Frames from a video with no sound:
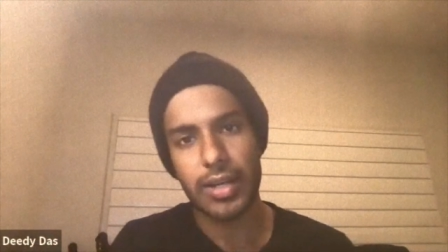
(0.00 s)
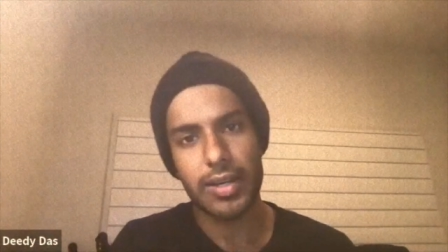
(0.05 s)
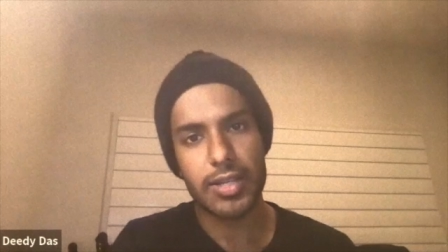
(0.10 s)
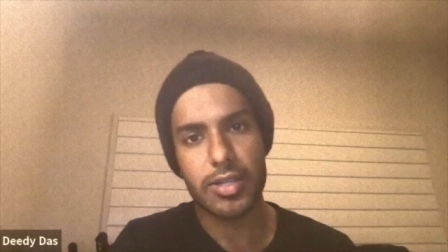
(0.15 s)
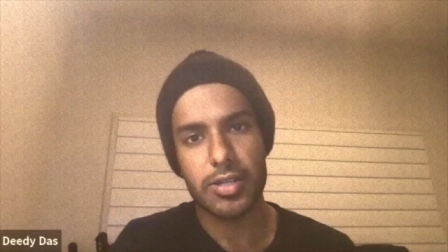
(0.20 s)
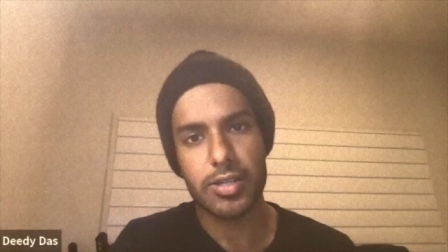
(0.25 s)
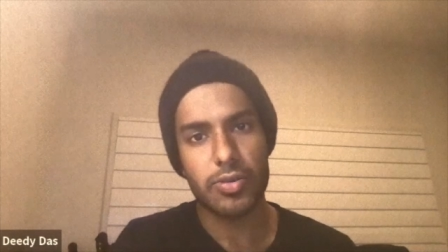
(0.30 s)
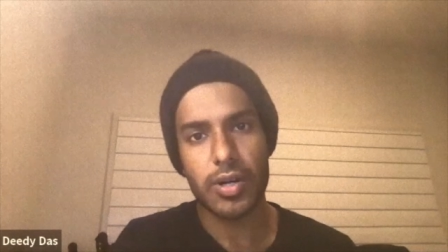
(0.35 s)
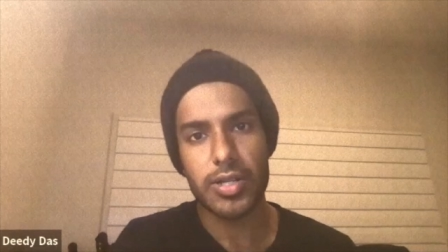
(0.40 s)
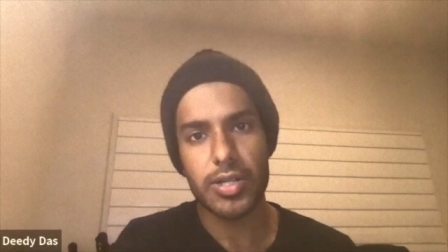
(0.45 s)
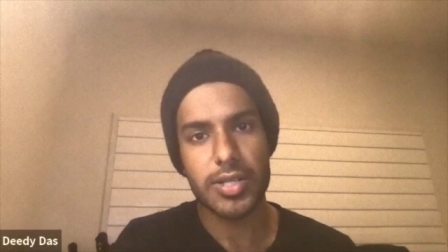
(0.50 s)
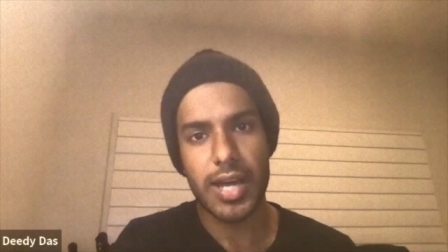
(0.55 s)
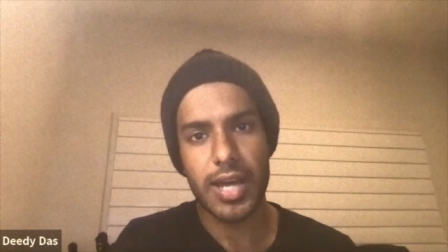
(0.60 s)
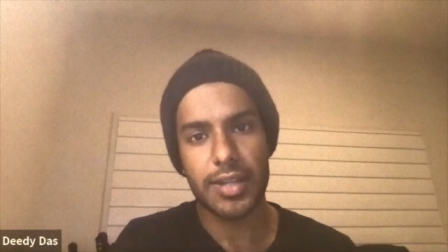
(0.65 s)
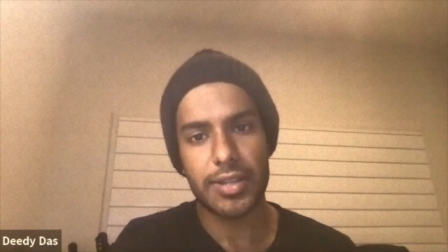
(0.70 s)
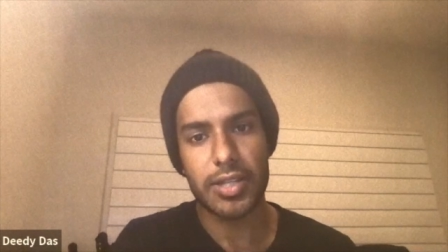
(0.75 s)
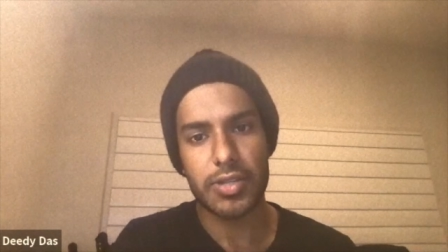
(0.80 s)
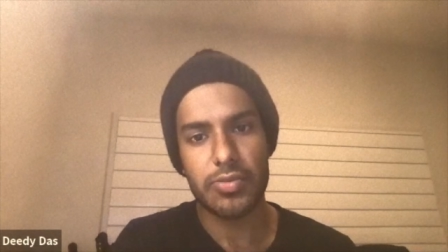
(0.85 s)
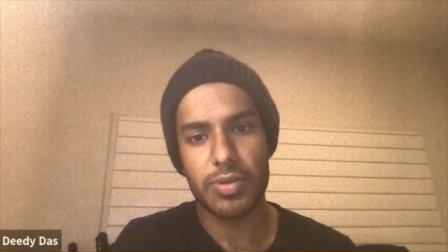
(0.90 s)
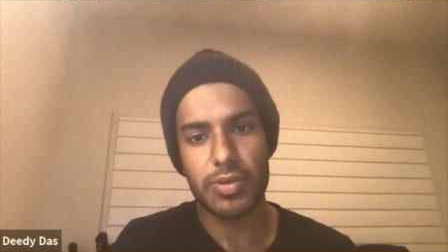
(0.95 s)
let's do our stack
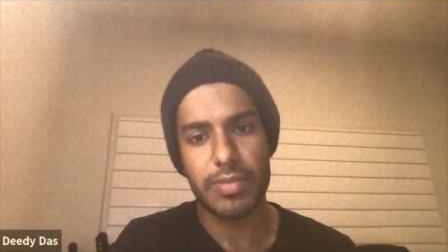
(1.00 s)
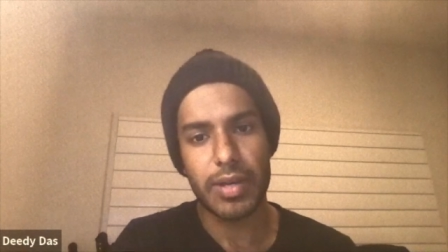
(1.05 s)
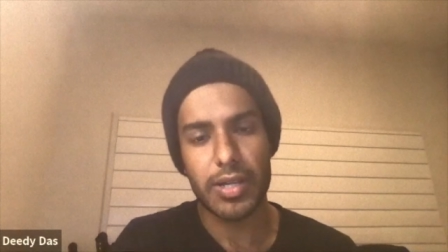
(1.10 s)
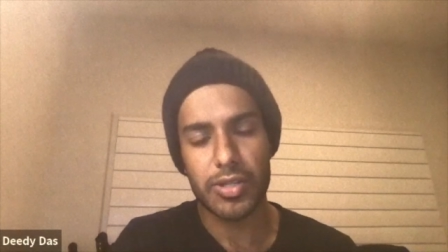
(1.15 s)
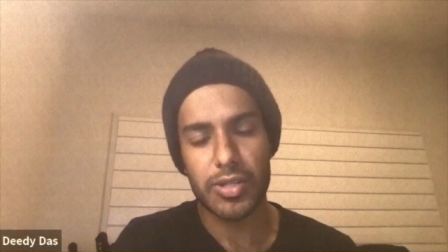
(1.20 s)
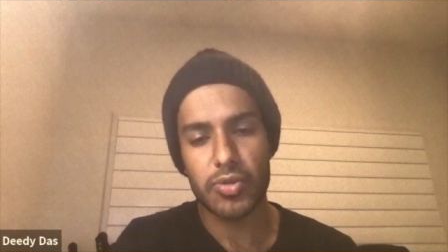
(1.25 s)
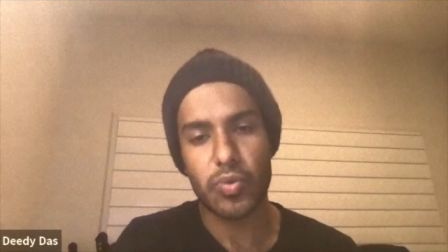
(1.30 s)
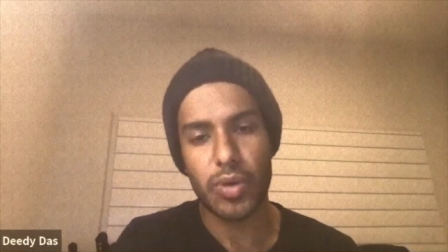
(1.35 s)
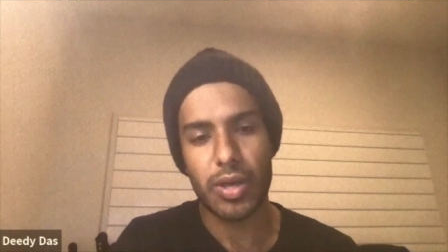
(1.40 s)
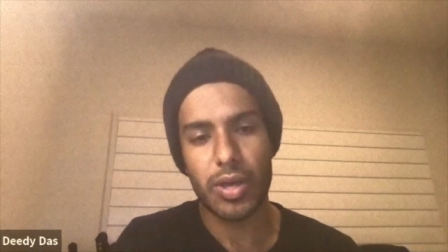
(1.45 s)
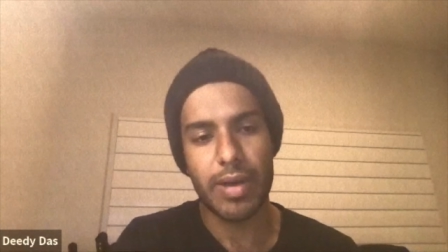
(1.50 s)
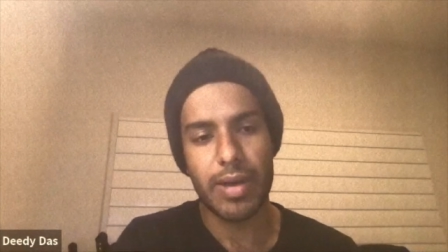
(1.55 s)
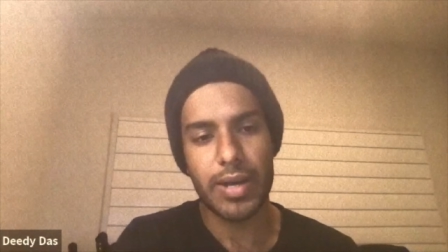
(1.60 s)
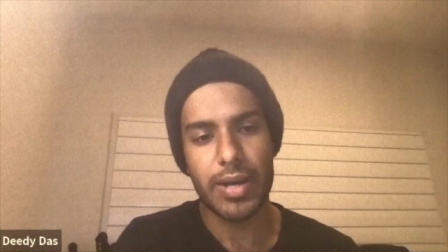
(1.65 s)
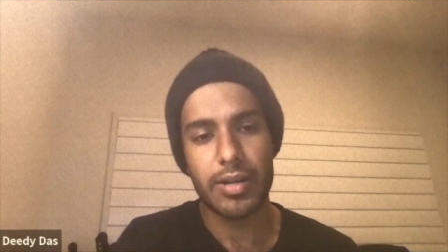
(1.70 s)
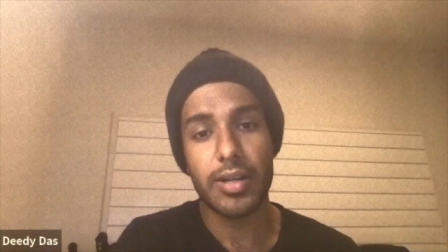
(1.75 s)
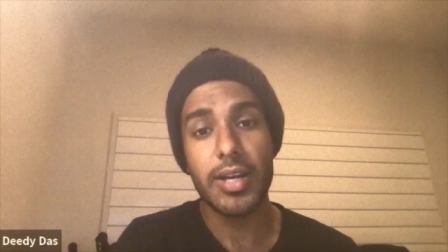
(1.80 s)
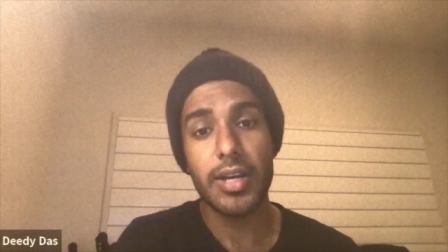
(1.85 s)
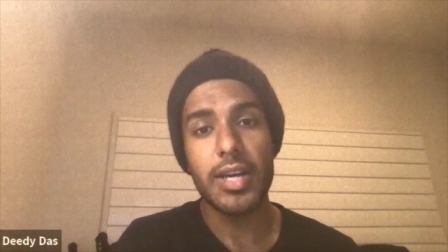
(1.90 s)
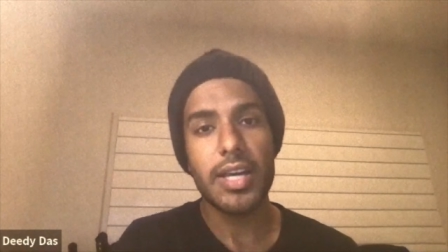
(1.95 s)
this way because it's way
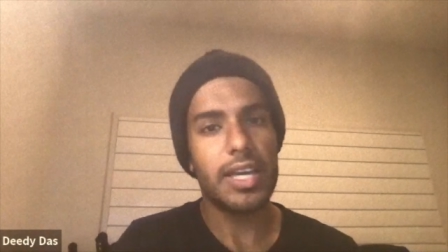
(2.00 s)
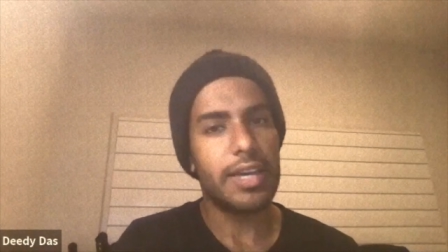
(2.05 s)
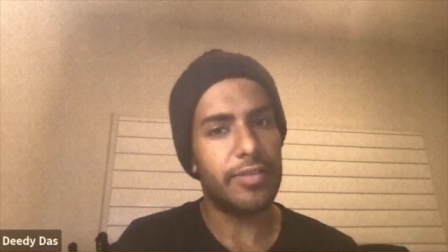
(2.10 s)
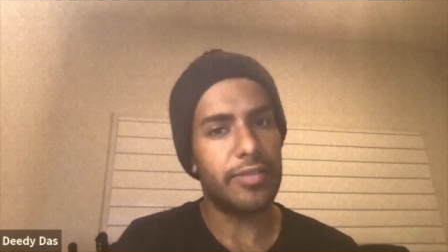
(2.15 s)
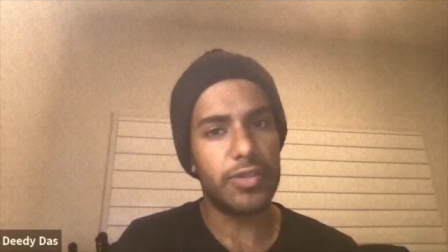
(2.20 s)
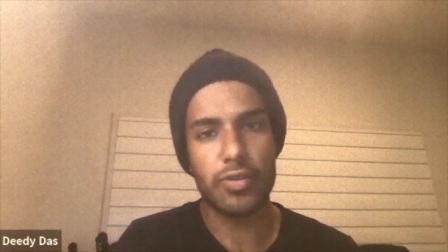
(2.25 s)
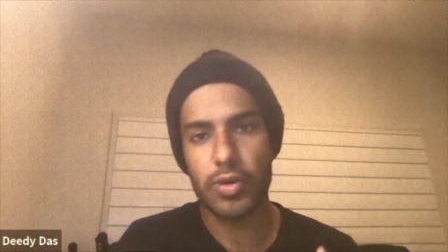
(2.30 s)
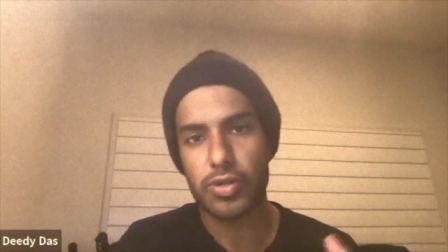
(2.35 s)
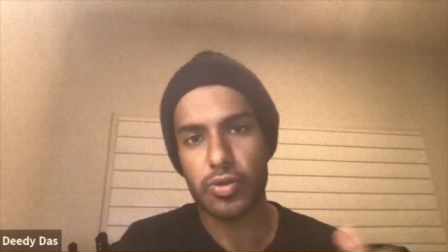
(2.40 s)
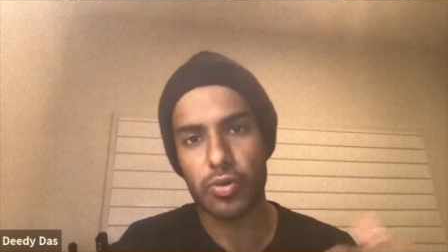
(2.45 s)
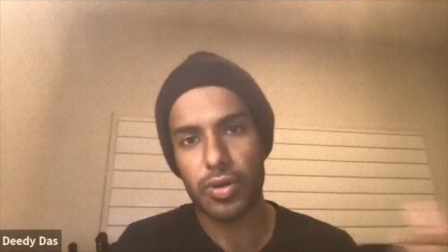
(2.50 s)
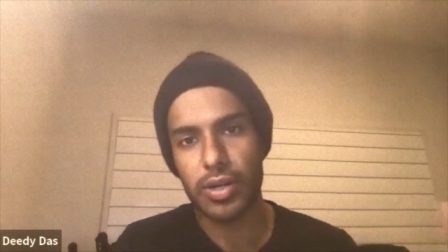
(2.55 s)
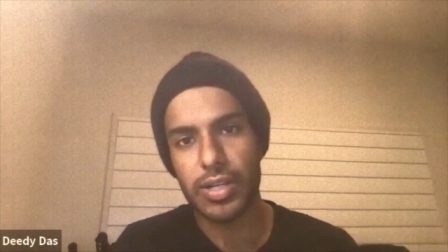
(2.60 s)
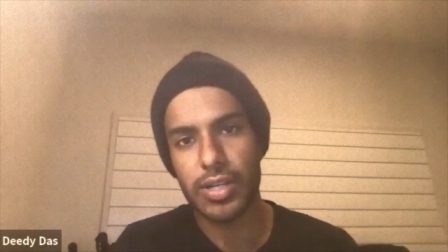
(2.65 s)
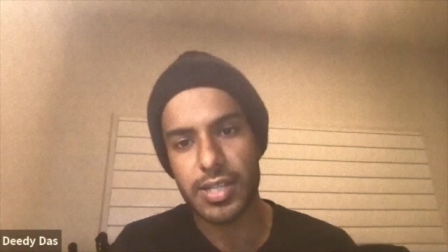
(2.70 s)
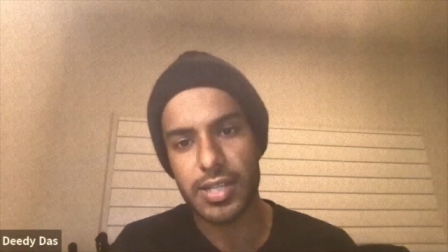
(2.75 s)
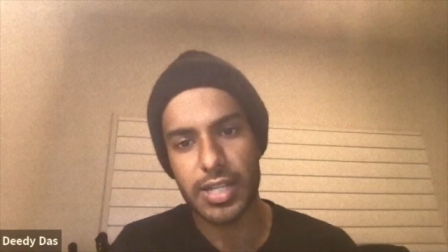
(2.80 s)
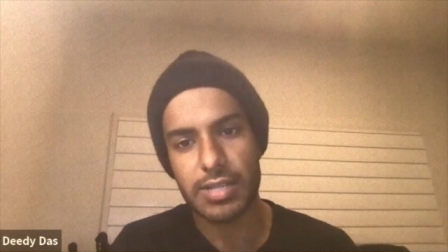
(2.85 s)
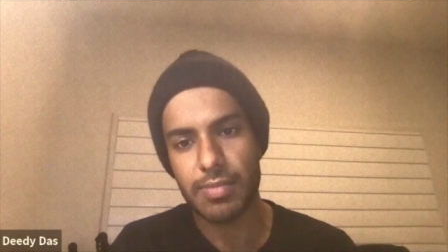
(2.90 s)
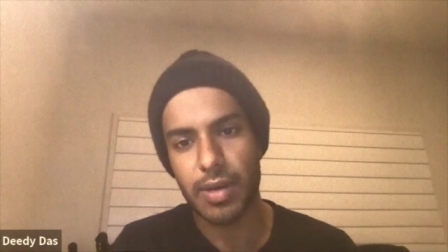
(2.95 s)
better, even though it's only
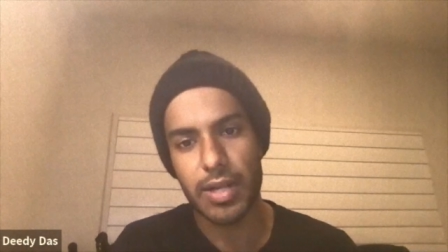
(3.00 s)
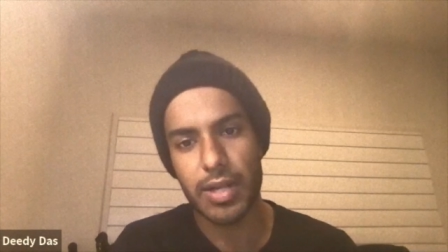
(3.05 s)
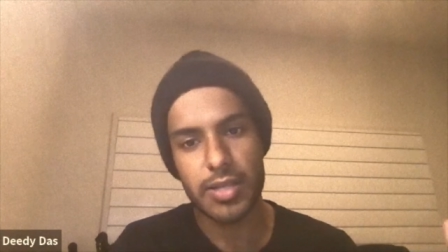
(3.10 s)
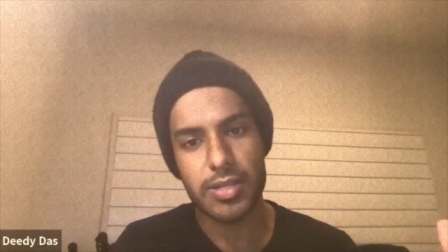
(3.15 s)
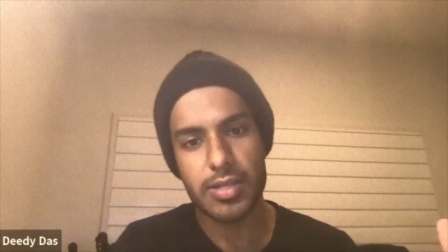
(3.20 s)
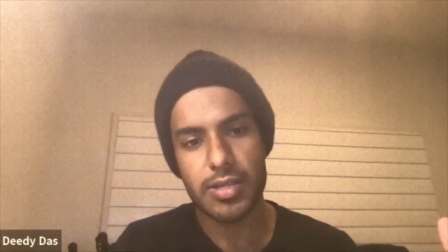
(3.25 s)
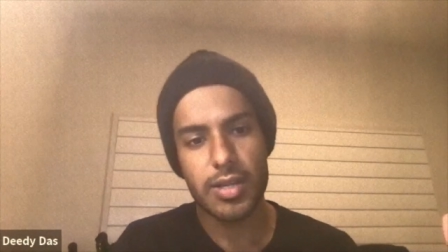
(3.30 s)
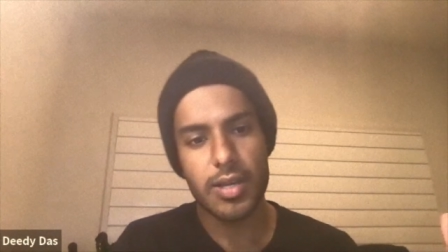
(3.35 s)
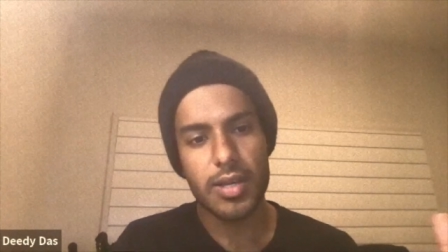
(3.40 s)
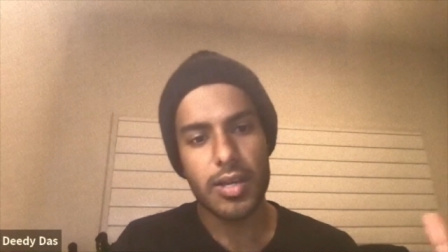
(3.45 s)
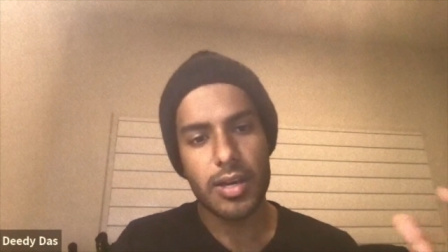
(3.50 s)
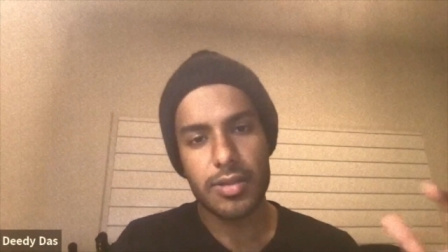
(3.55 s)
six months.